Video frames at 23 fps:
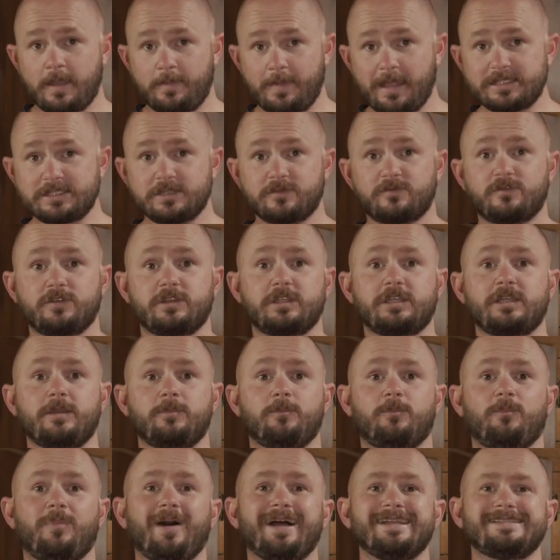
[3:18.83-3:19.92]
And that's it for the
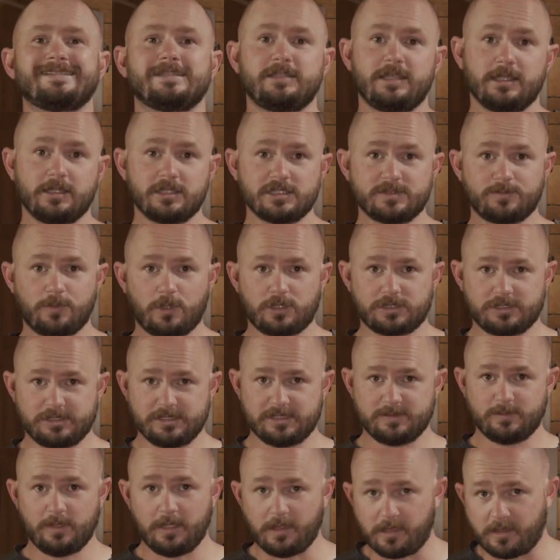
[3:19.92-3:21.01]
Bass and Yellas box
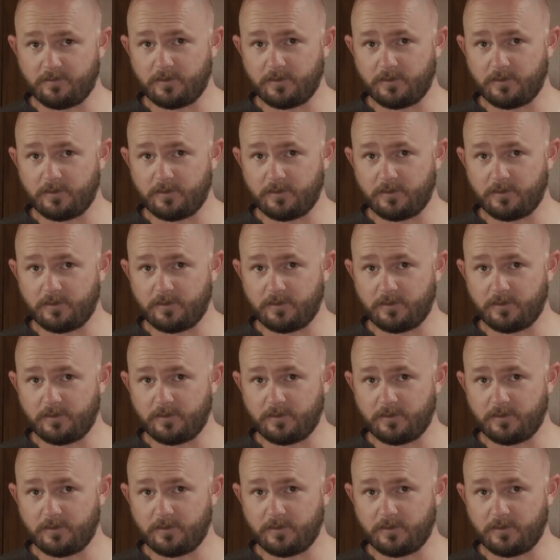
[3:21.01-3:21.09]
this month.